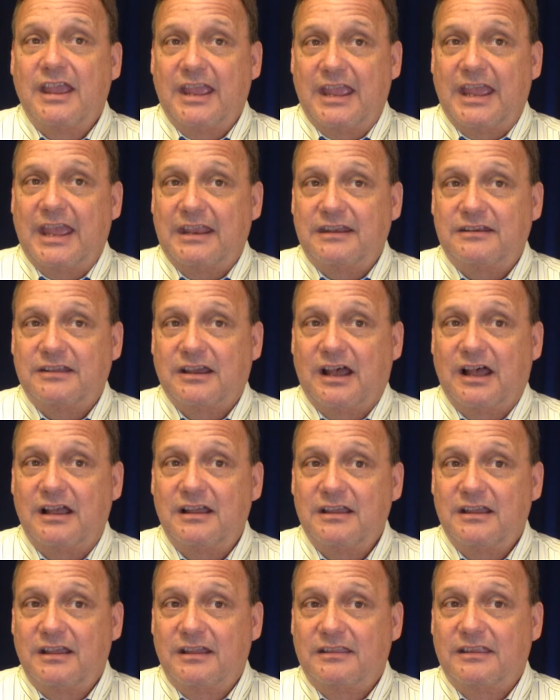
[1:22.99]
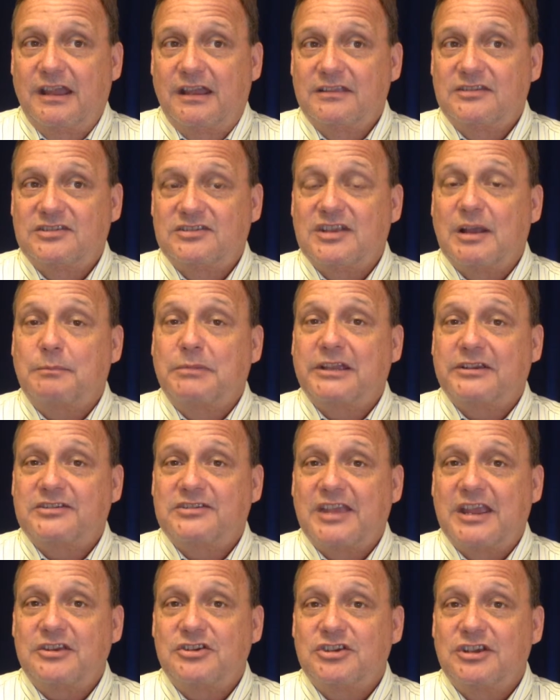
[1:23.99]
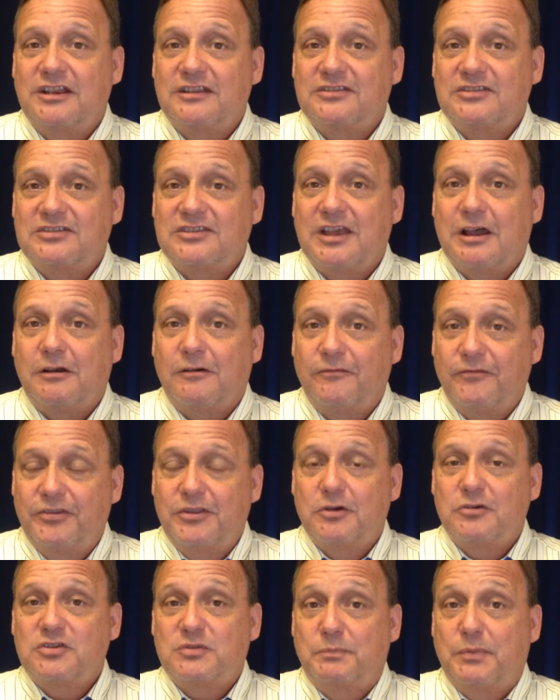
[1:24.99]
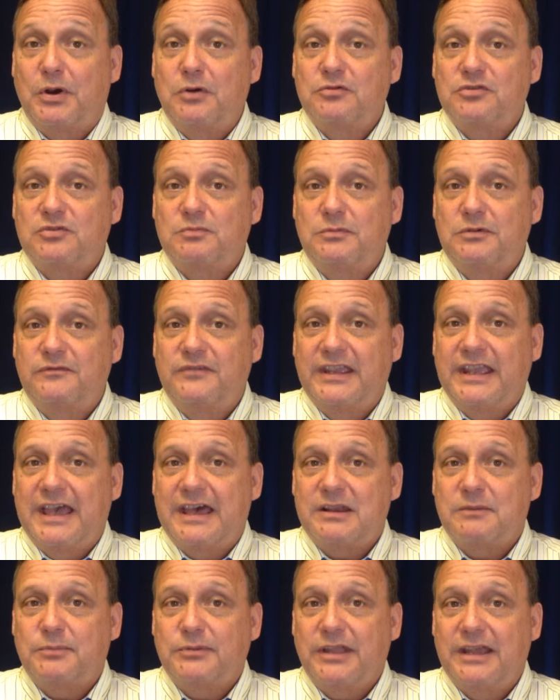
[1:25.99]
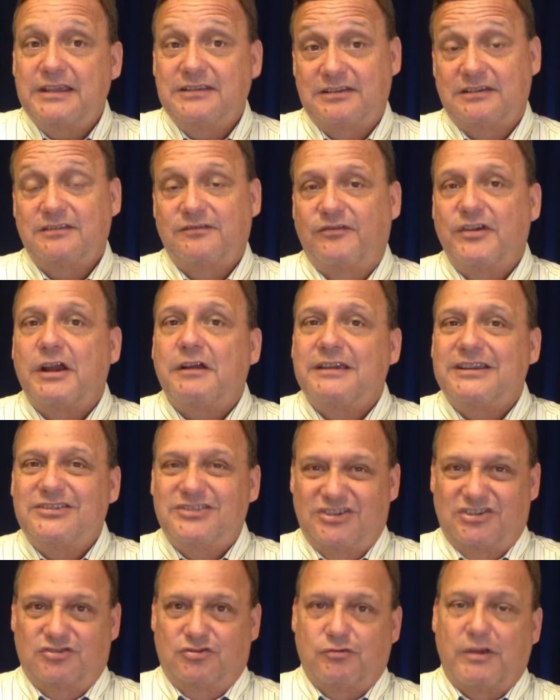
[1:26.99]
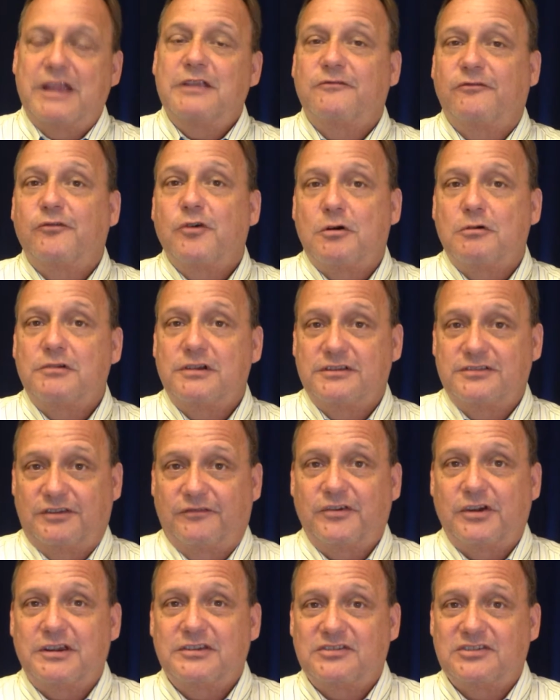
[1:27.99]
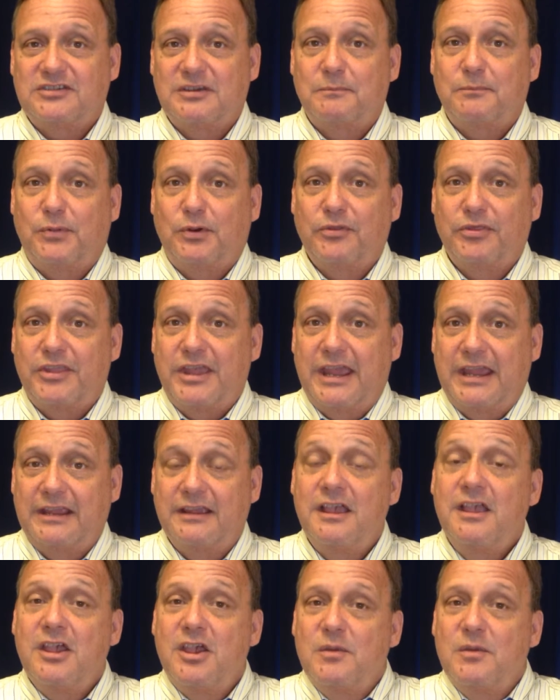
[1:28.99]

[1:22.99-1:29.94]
And the subluxation itself, those bones moving out of place, is very straightforward, is a very simple thing.